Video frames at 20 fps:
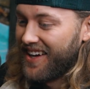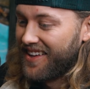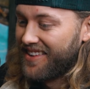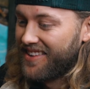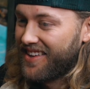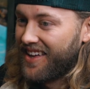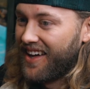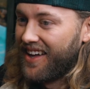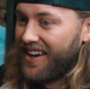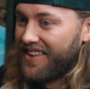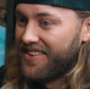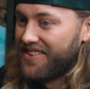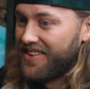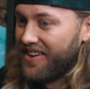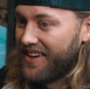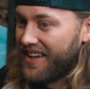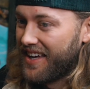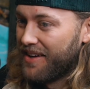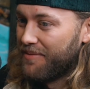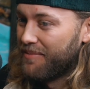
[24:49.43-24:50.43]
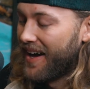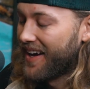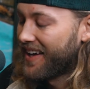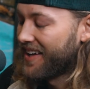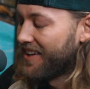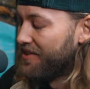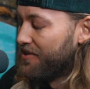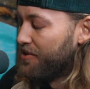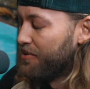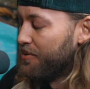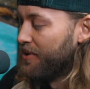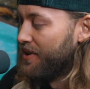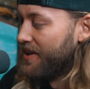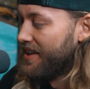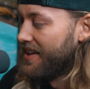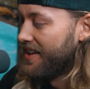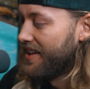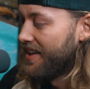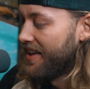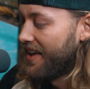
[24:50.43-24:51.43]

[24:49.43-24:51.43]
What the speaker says: I kind of started getting back into it,